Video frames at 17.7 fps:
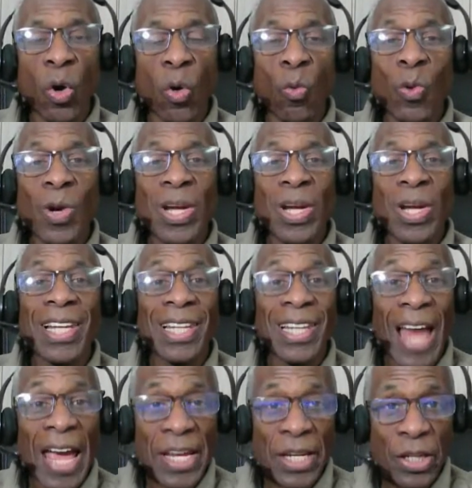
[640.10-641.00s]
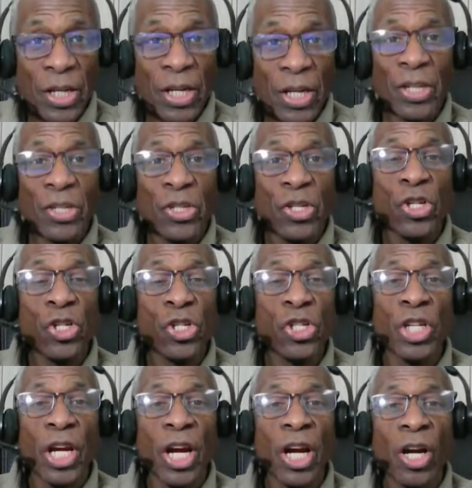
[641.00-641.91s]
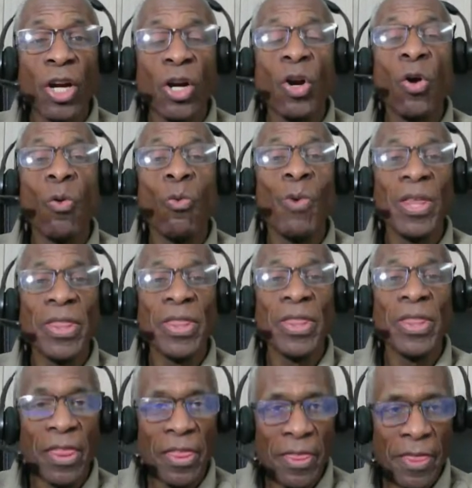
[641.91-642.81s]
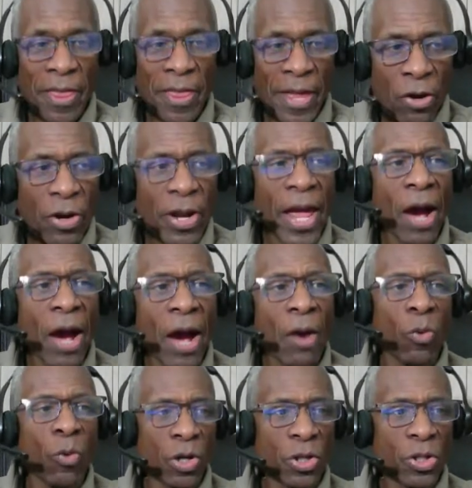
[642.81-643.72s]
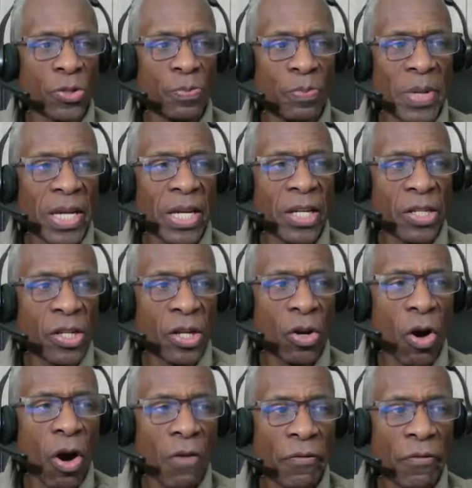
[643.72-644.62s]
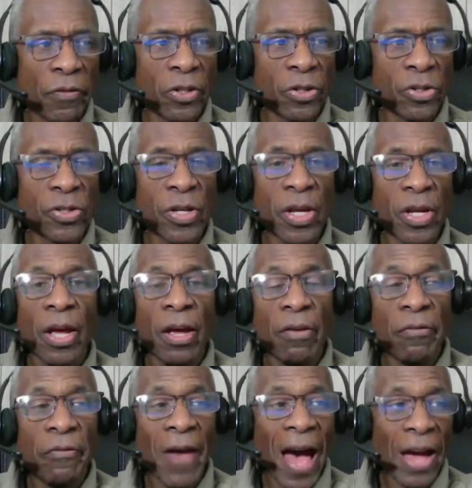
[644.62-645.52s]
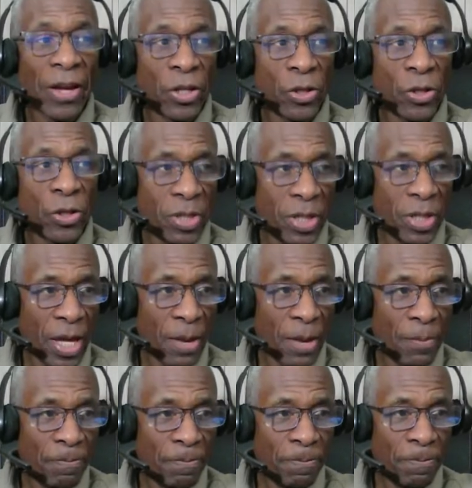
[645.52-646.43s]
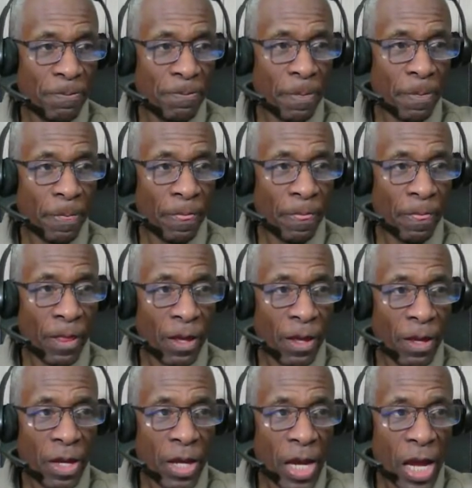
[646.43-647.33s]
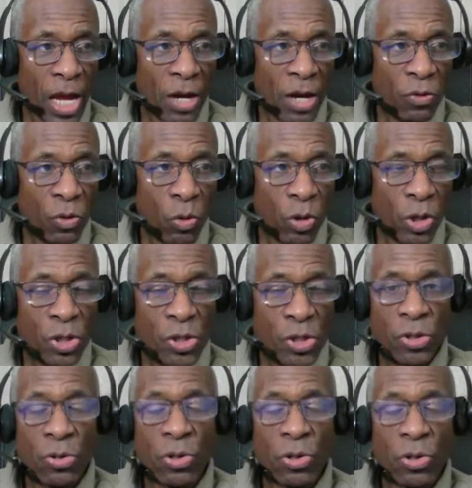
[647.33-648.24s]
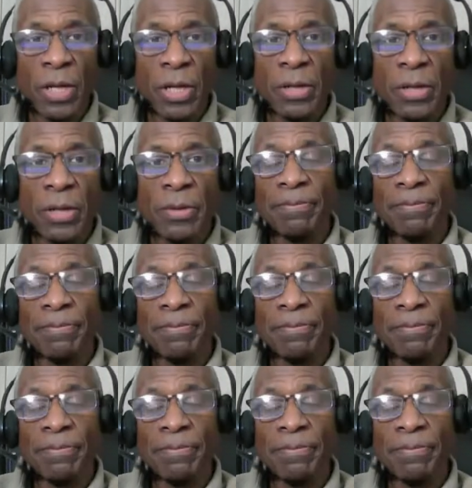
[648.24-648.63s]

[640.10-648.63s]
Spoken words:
would like to share with their networks because it offers value to them. And of course, you can